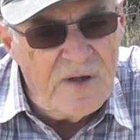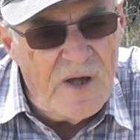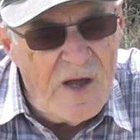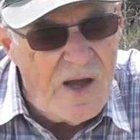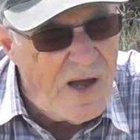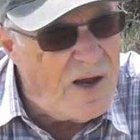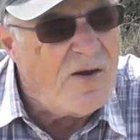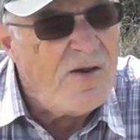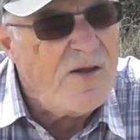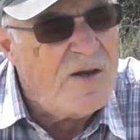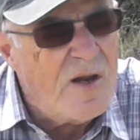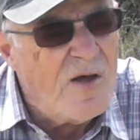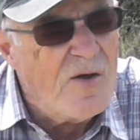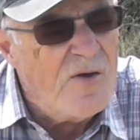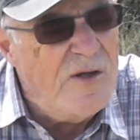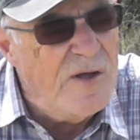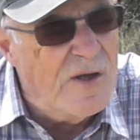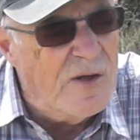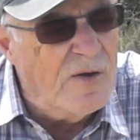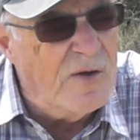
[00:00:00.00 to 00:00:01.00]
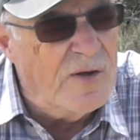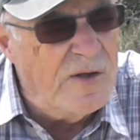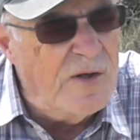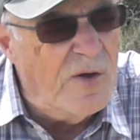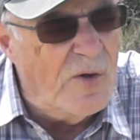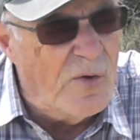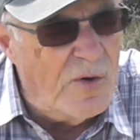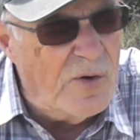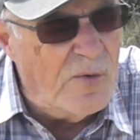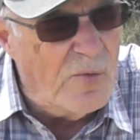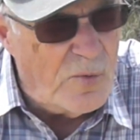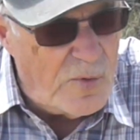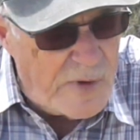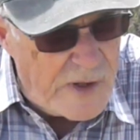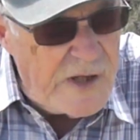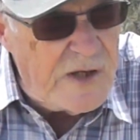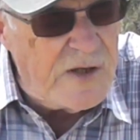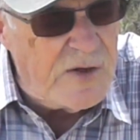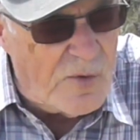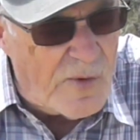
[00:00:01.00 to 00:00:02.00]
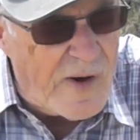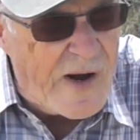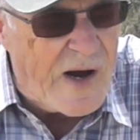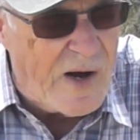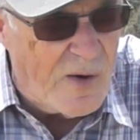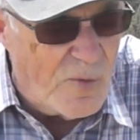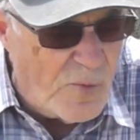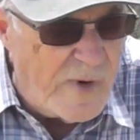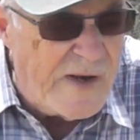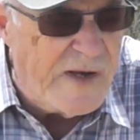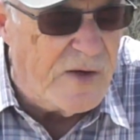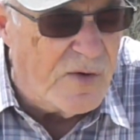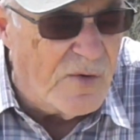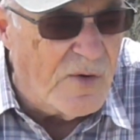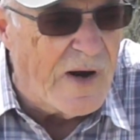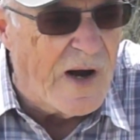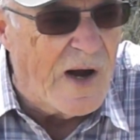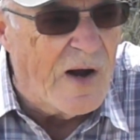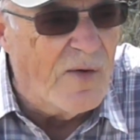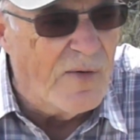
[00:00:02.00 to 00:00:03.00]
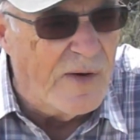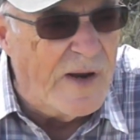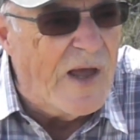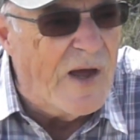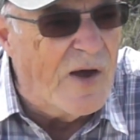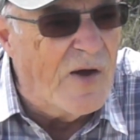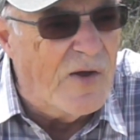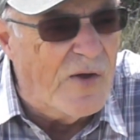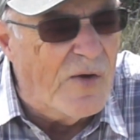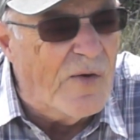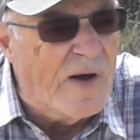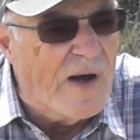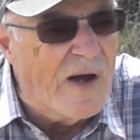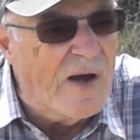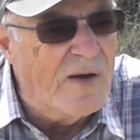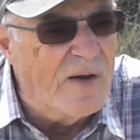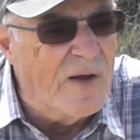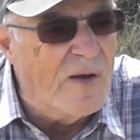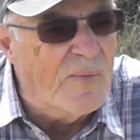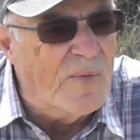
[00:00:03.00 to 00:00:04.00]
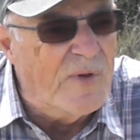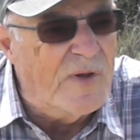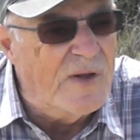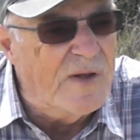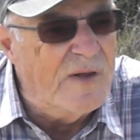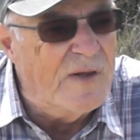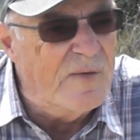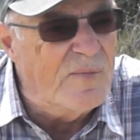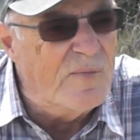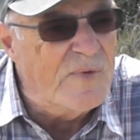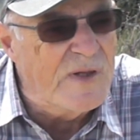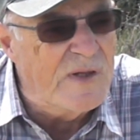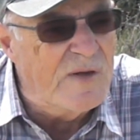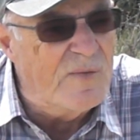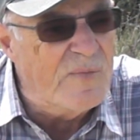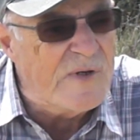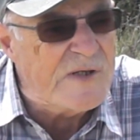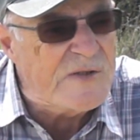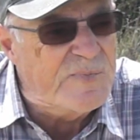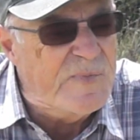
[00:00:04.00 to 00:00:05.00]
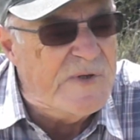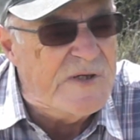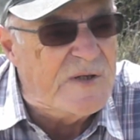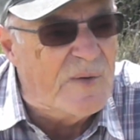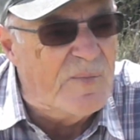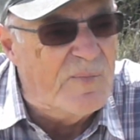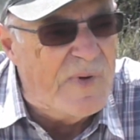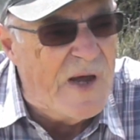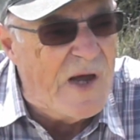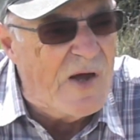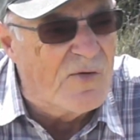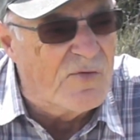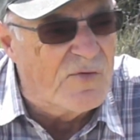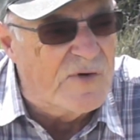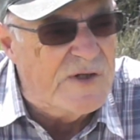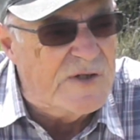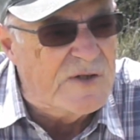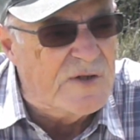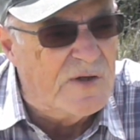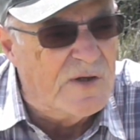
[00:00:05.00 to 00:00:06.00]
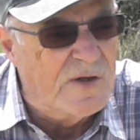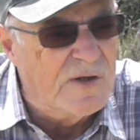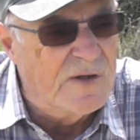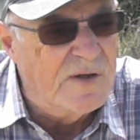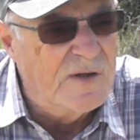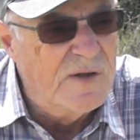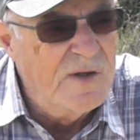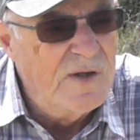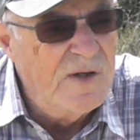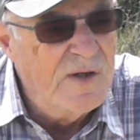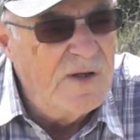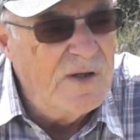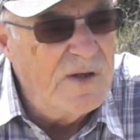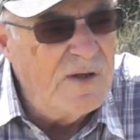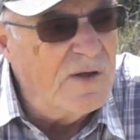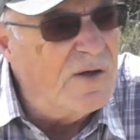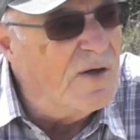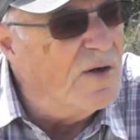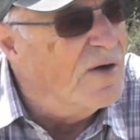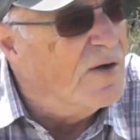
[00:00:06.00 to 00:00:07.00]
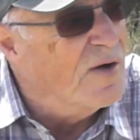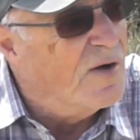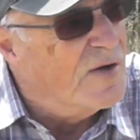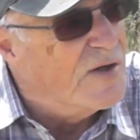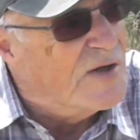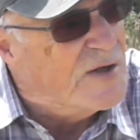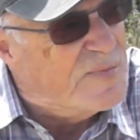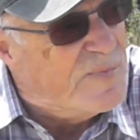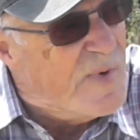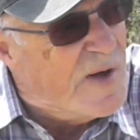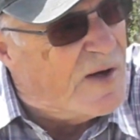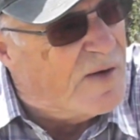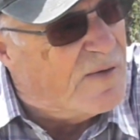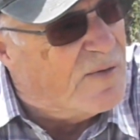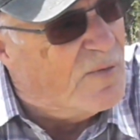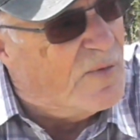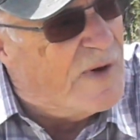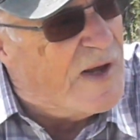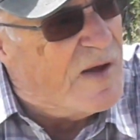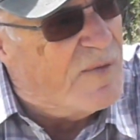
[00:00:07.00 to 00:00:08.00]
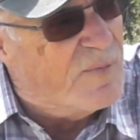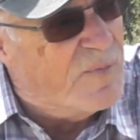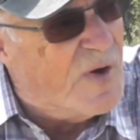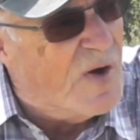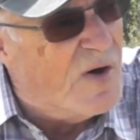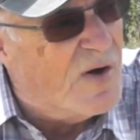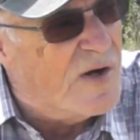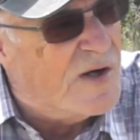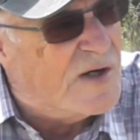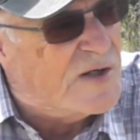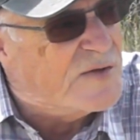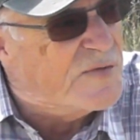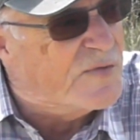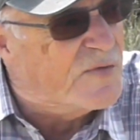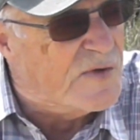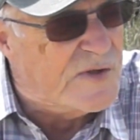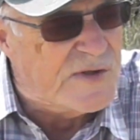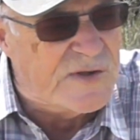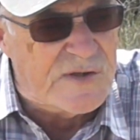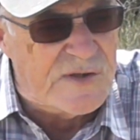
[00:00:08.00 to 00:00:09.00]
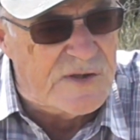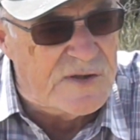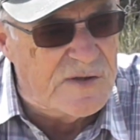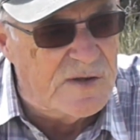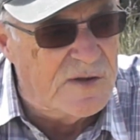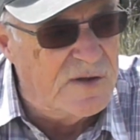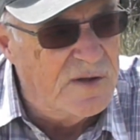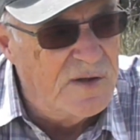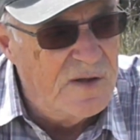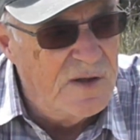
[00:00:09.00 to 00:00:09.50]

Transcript: How do you know you where you are, when you are, and how you are? I mean, there must be some boundaries on this mountain we have behind us. For instance,